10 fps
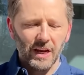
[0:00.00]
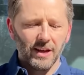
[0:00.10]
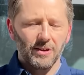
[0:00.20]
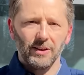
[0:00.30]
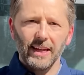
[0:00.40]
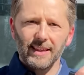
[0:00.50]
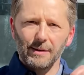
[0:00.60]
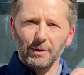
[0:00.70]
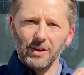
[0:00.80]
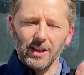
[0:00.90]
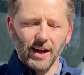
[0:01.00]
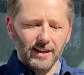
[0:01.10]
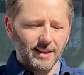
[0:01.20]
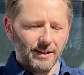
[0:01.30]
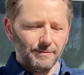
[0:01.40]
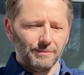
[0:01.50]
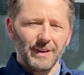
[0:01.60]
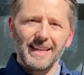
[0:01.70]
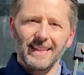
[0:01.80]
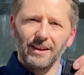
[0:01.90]
So the nice thing about these locks
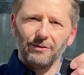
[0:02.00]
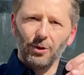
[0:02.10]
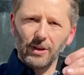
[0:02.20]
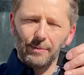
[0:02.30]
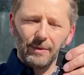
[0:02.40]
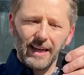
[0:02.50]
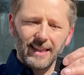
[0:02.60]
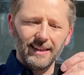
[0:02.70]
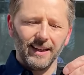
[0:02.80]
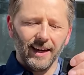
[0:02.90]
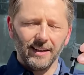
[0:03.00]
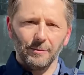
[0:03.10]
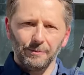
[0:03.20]
is that they fold up nice and tight.